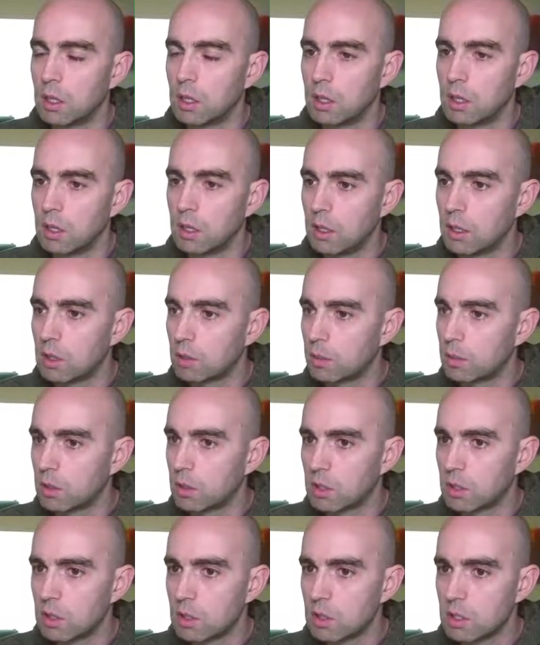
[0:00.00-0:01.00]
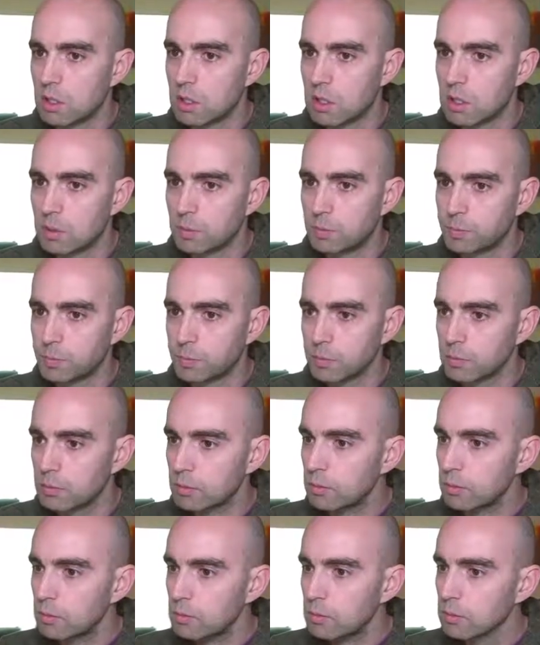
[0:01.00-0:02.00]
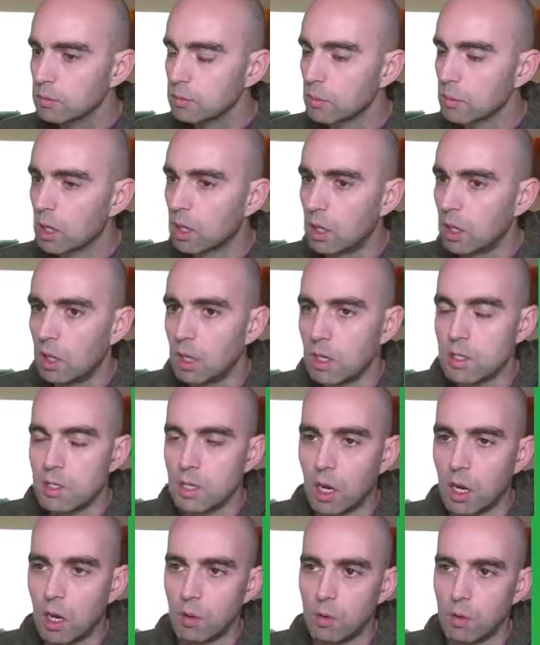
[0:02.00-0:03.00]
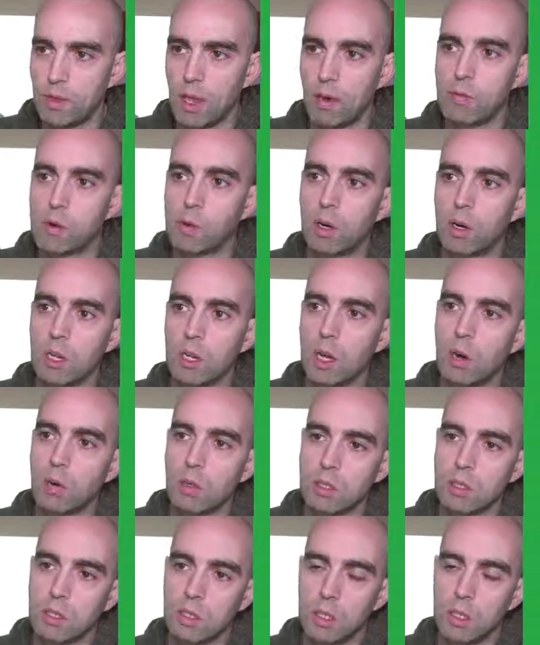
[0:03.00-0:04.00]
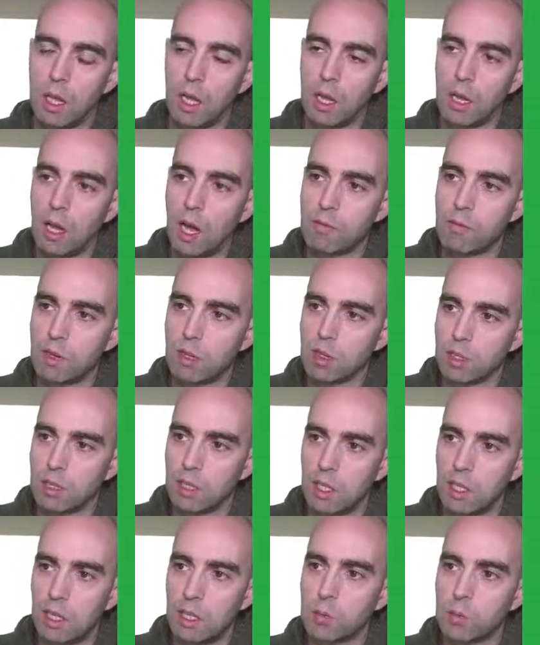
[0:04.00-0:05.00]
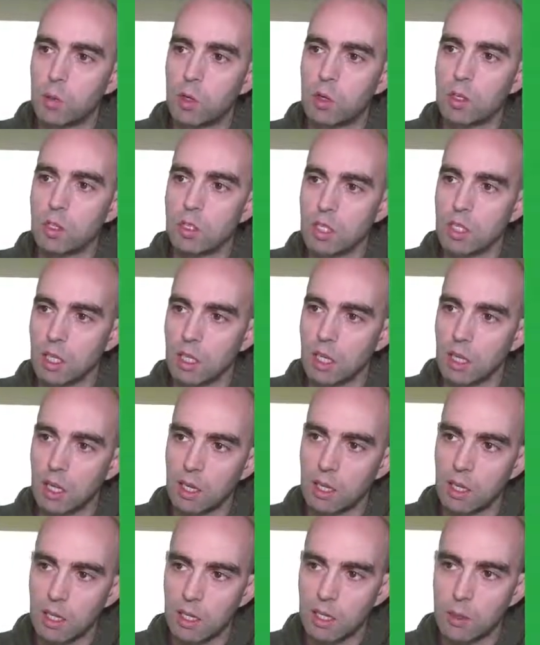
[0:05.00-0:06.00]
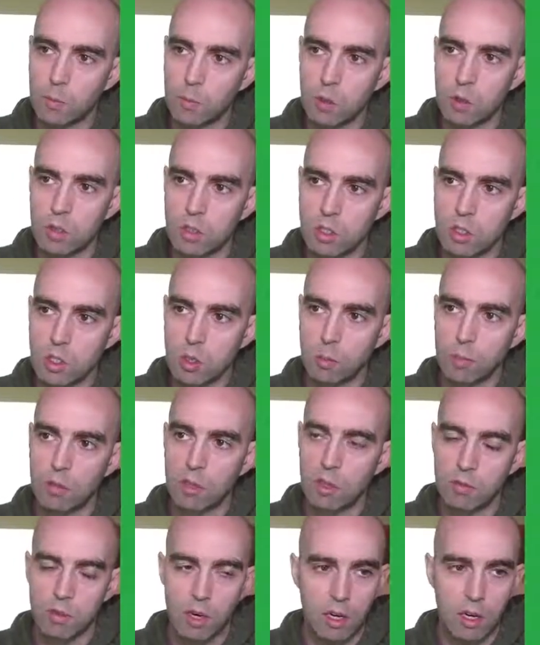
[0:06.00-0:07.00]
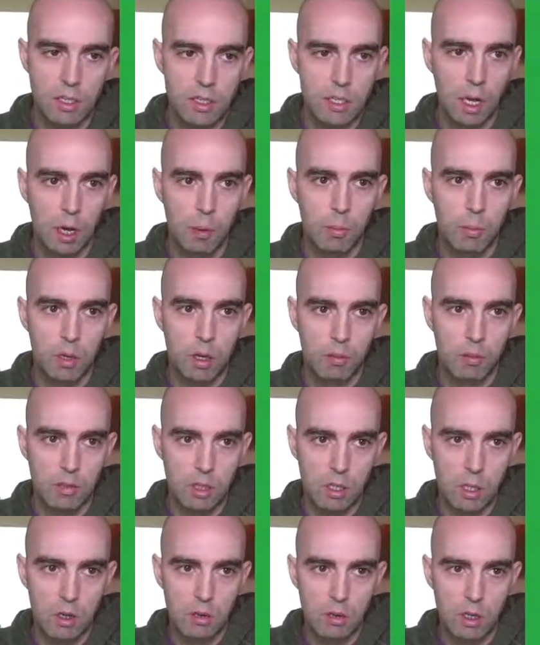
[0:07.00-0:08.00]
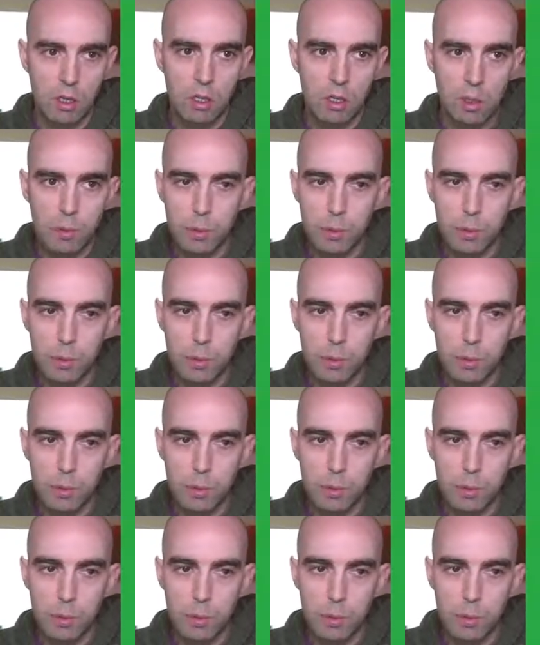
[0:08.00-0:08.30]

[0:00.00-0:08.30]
leaderboards. So if you ever want to go have a look at the leaderboards, you can click leaderboards up the very top of the coding club,